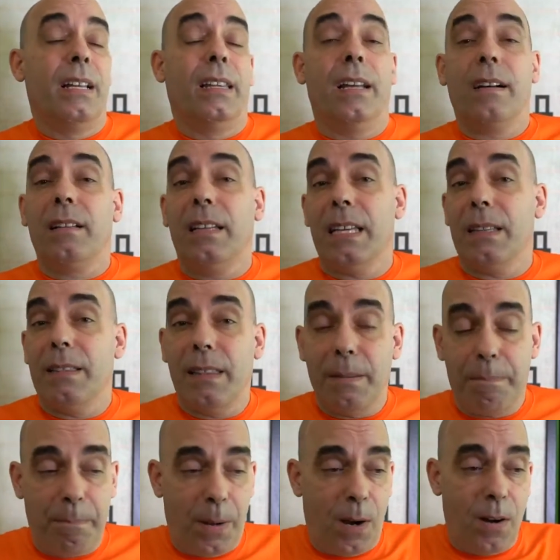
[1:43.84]
Luckily, the
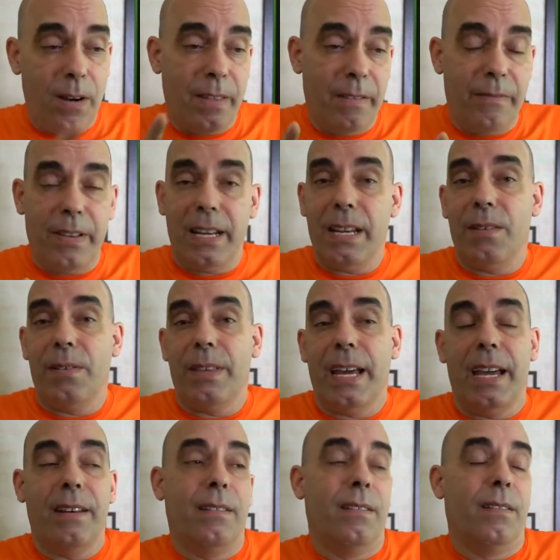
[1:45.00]
part of the video
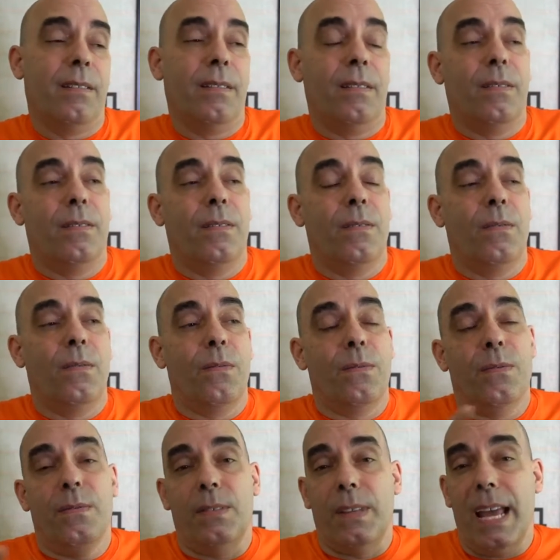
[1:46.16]
that
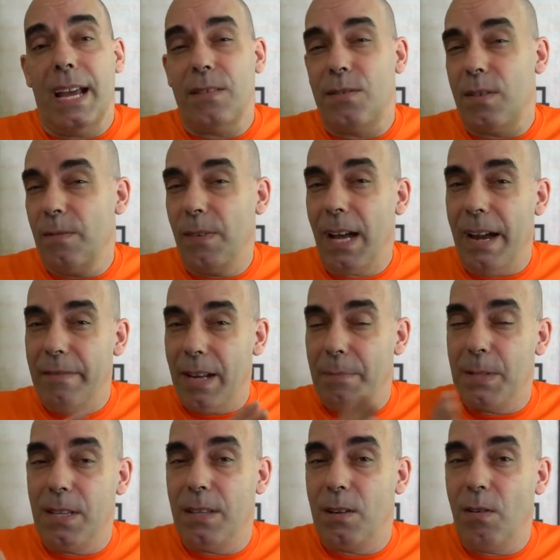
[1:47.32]
had survived
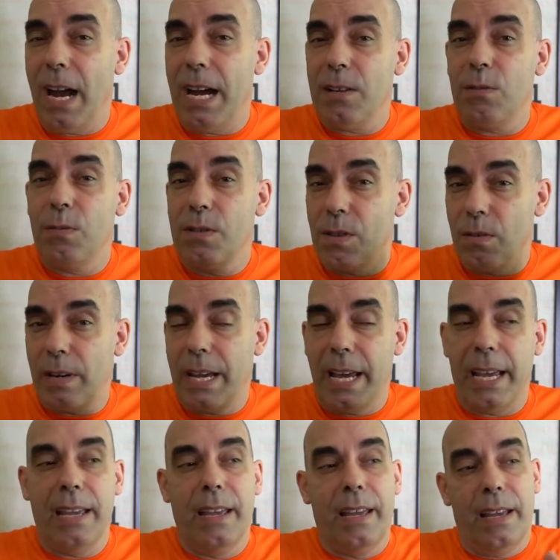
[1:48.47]
up to the crash was
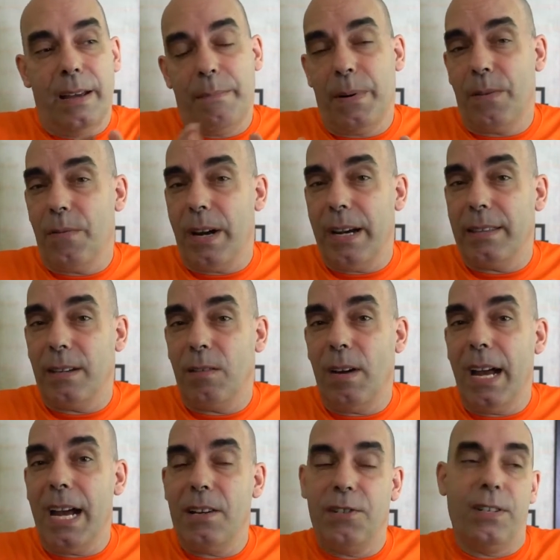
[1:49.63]
okay, but right at the
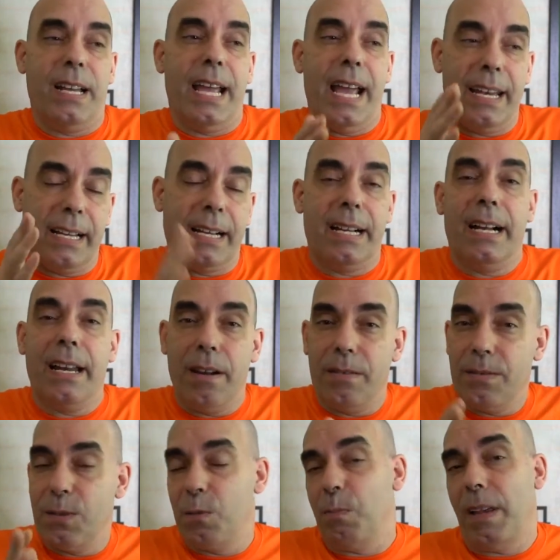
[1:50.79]
crash I had to cut
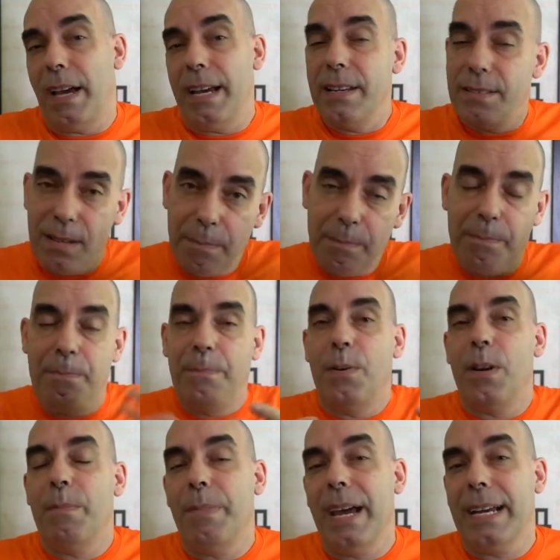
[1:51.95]
out, splice, and
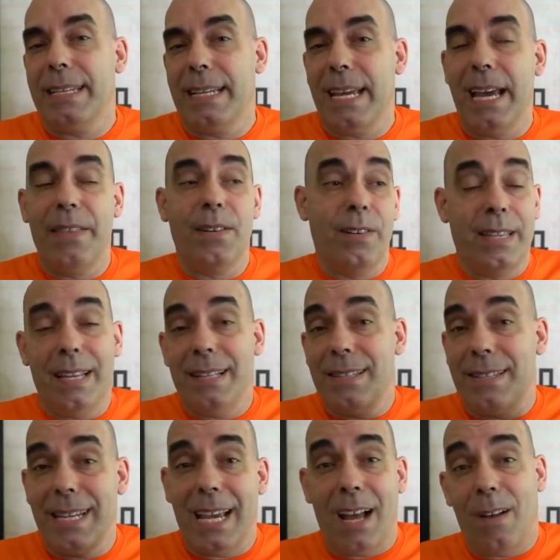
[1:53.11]
put it back together, and then
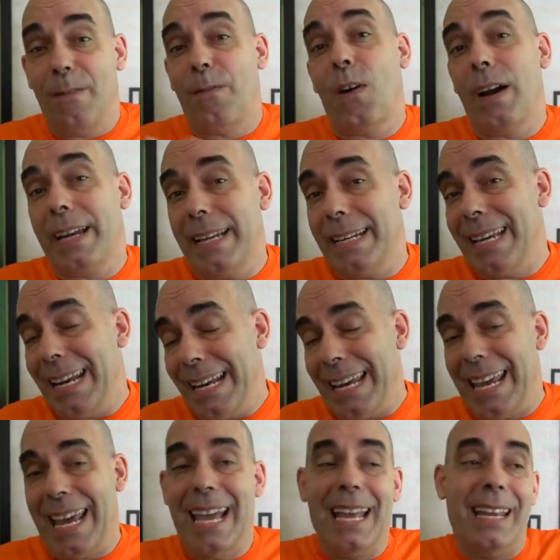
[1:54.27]
see how far I could get
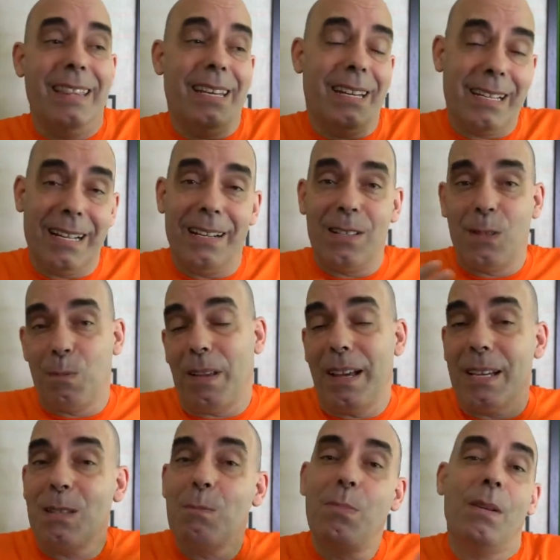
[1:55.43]
again, and then cut,
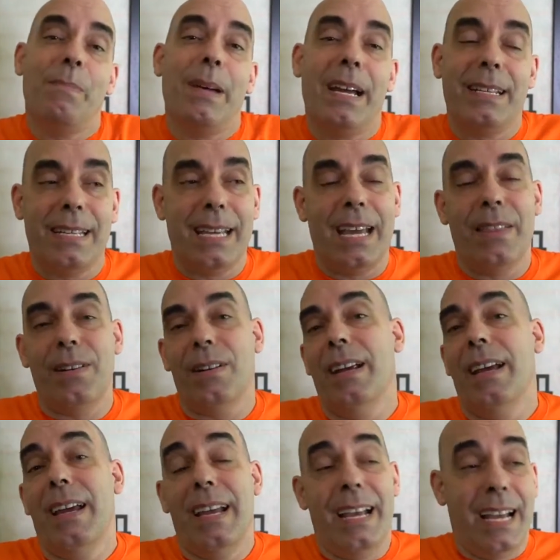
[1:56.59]
splice, put it back together,
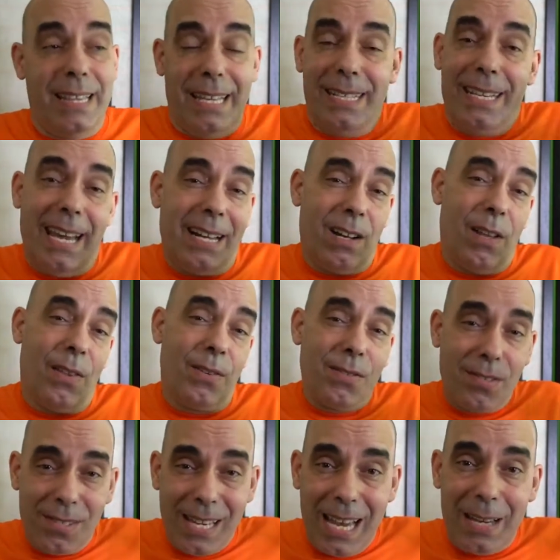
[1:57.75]
and then take all those
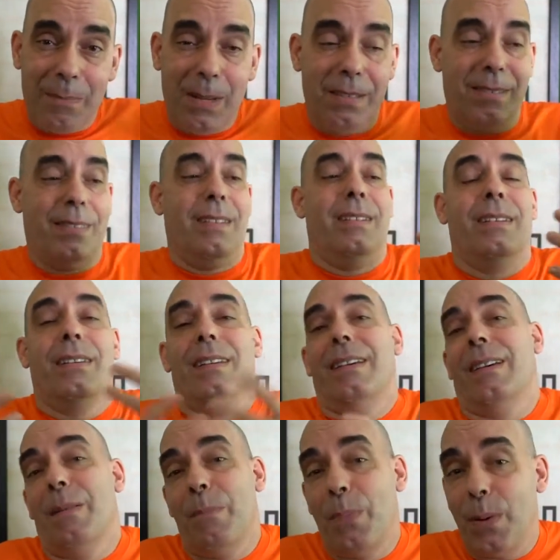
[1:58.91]
segments and
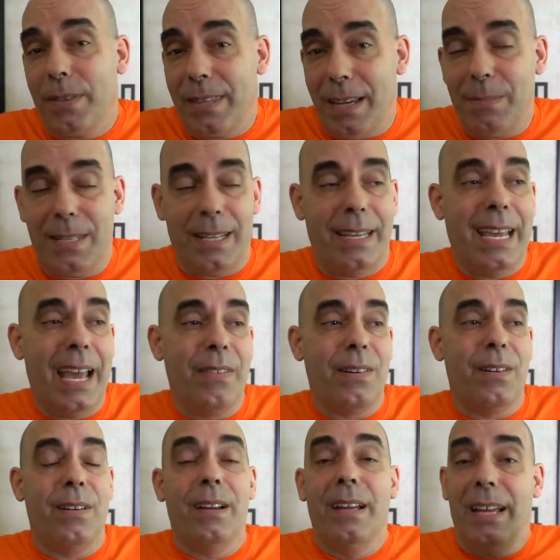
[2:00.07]
put them
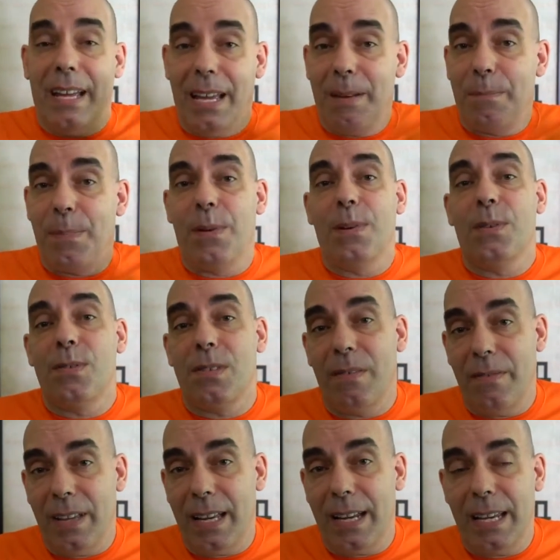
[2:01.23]
together and produce a
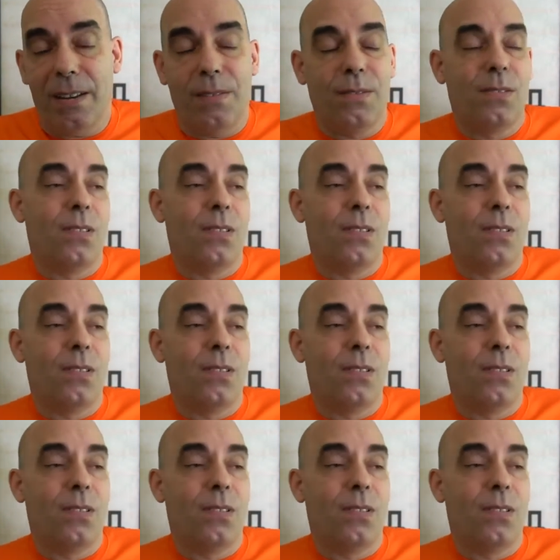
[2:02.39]
video.